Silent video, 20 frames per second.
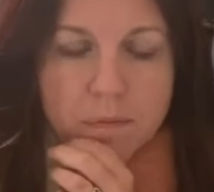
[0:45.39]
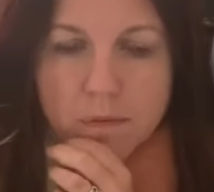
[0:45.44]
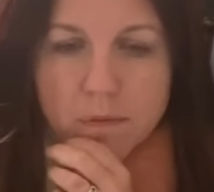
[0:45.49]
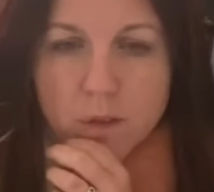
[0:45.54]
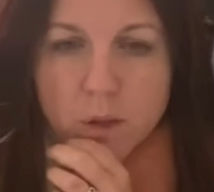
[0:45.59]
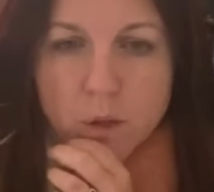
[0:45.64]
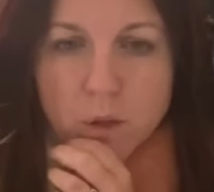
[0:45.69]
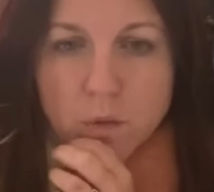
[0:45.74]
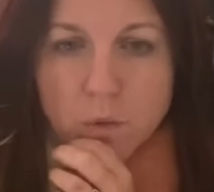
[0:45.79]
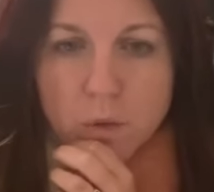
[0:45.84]

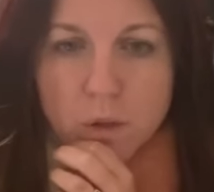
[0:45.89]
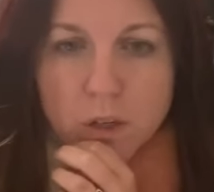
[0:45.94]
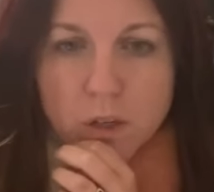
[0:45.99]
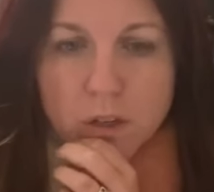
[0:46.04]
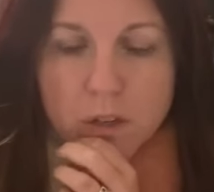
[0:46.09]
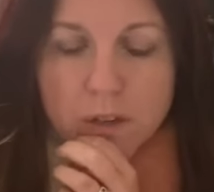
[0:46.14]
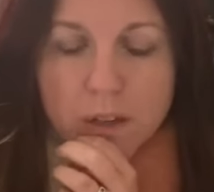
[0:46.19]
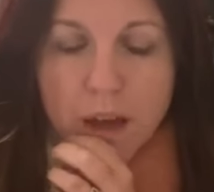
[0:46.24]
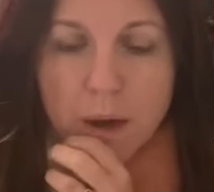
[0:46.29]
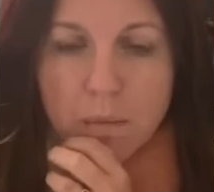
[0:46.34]
those
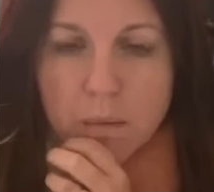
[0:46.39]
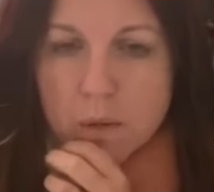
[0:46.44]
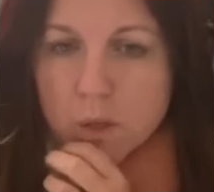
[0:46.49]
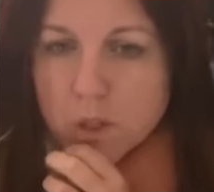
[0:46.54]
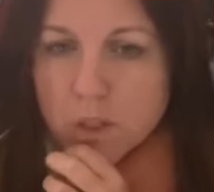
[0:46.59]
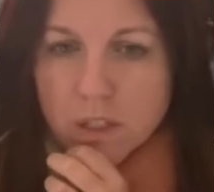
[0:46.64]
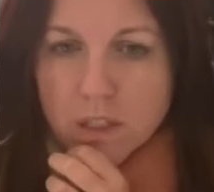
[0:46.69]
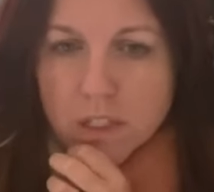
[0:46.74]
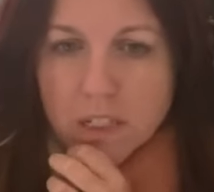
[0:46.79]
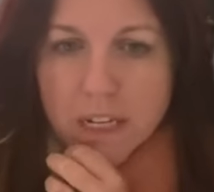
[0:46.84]
were that
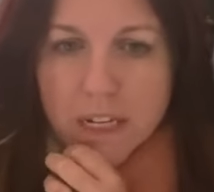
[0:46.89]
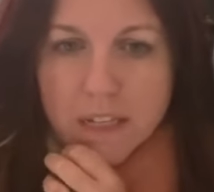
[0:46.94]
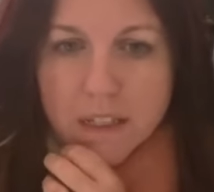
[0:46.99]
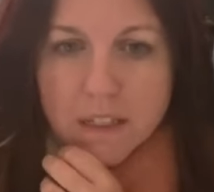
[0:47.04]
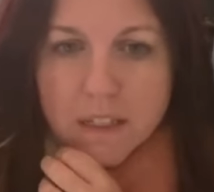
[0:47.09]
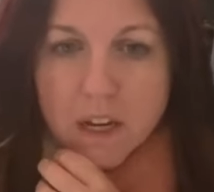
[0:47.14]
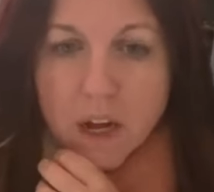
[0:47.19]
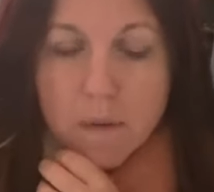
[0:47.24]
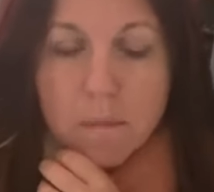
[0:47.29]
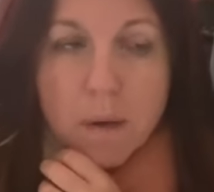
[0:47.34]
person's dates,
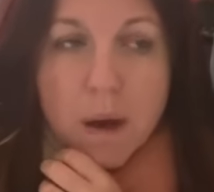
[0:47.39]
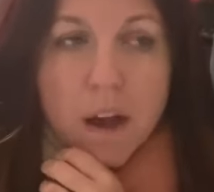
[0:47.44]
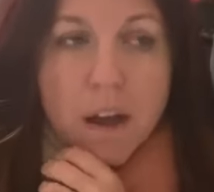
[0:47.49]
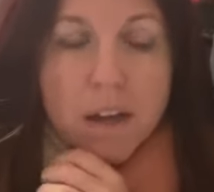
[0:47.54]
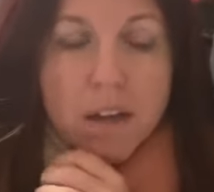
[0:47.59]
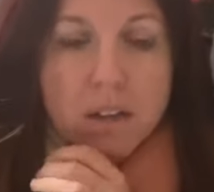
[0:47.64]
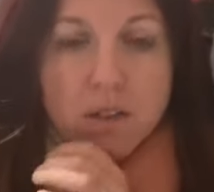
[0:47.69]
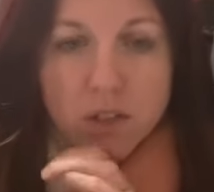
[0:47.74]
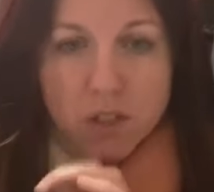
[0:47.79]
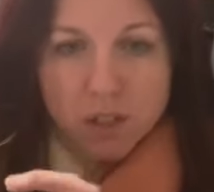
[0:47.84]
not
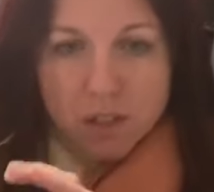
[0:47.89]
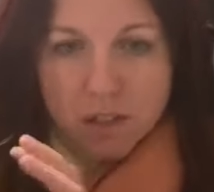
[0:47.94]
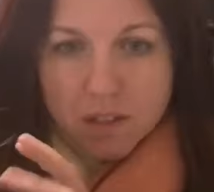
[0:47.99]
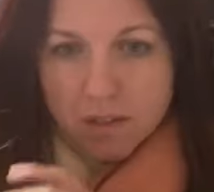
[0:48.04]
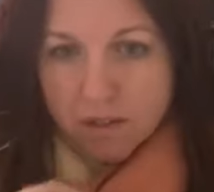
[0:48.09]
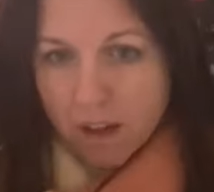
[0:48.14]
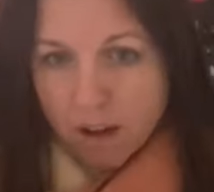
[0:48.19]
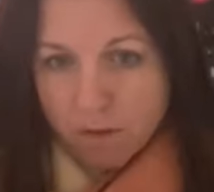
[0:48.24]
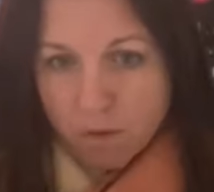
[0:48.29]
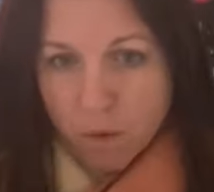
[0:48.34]
mine.
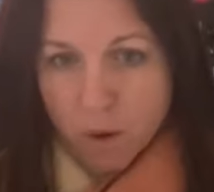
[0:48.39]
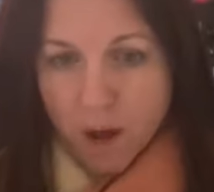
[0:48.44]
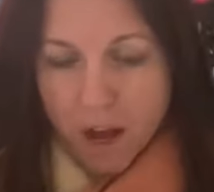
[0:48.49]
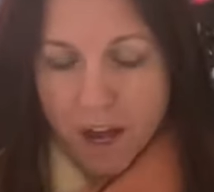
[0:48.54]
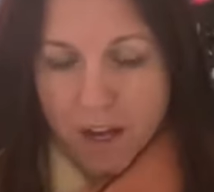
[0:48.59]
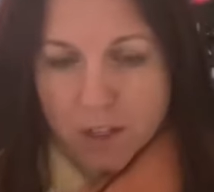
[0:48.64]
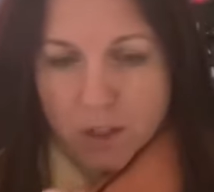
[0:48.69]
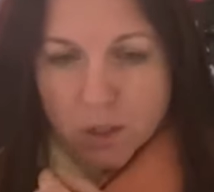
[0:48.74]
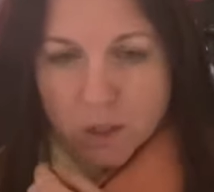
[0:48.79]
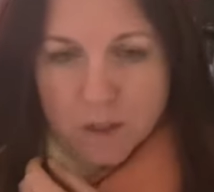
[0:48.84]
Just FYI,
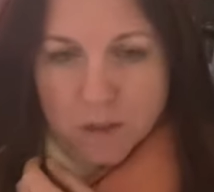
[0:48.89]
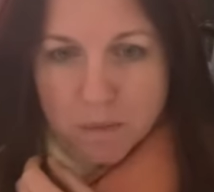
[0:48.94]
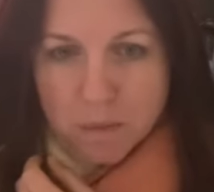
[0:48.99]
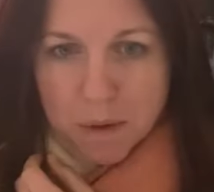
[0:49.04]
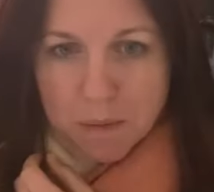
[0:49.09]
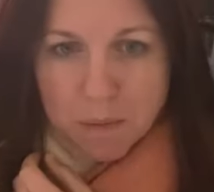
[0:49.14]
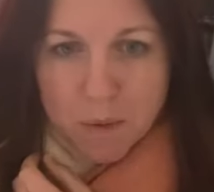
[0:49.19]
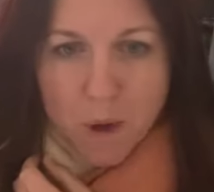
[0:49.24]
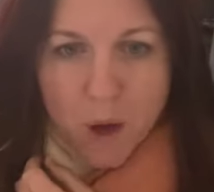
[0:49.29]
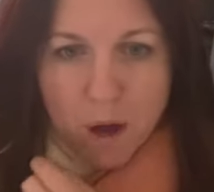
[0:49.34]
I saw some
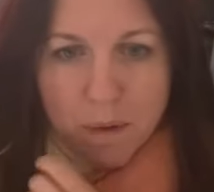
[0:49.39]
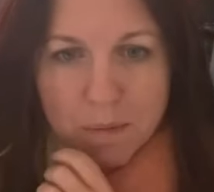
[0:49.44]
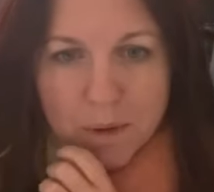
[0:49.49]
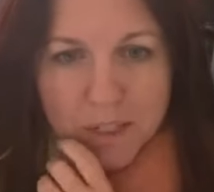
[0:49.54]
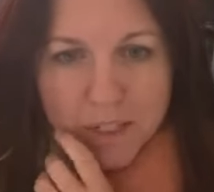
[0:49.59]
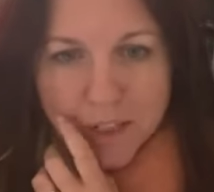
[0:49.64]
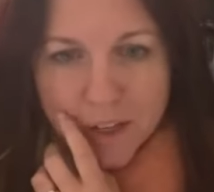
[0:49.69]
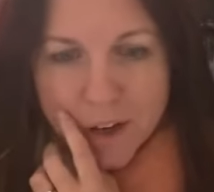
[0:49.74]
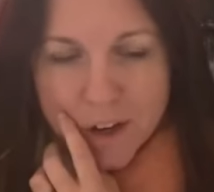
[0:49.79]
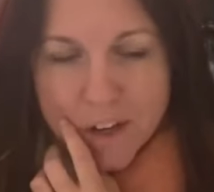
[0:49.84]
people
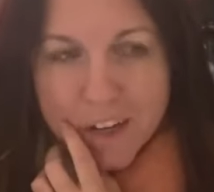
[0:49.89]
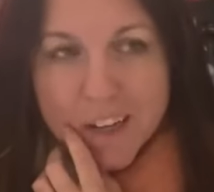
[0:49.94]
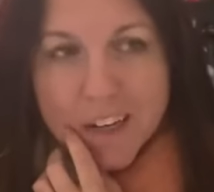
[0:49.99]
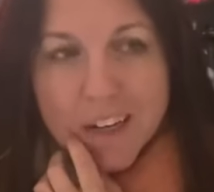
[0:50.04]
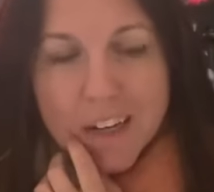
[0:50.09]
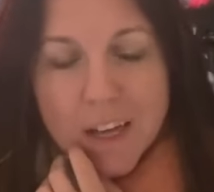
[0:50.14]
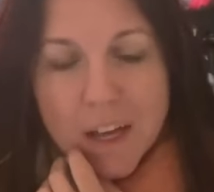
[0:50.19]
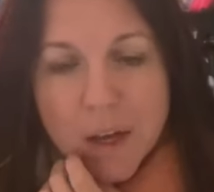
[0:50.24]
commenting on it.